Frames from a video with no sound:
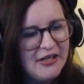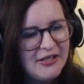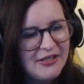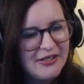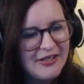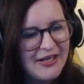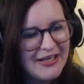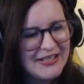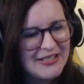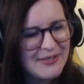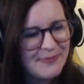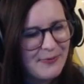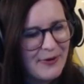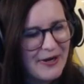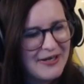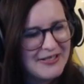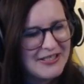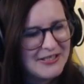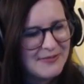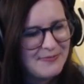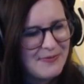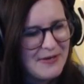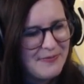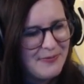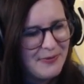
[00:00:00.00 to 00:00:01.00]
kind of
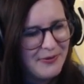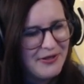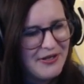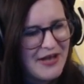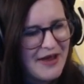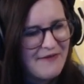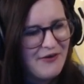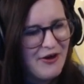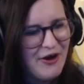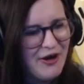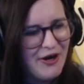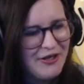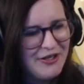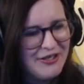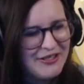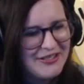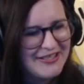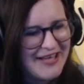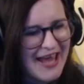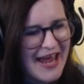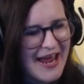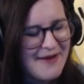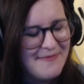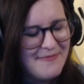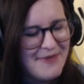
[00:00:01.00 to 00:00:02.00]
surprises people that never heard of this
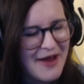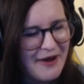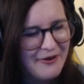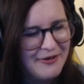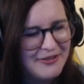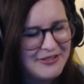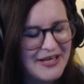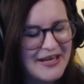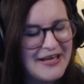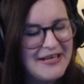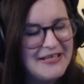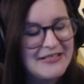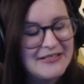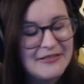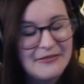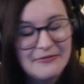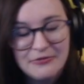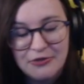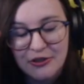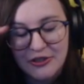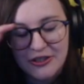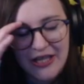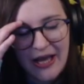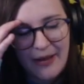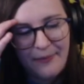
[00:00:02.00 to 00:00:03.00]
game nowadays.
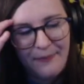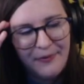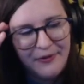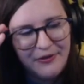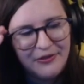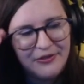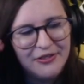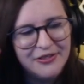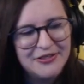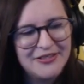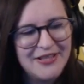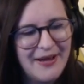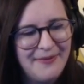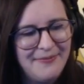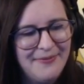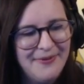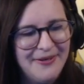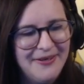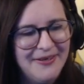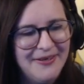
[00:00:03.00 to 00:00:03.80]
Does happen, does happen.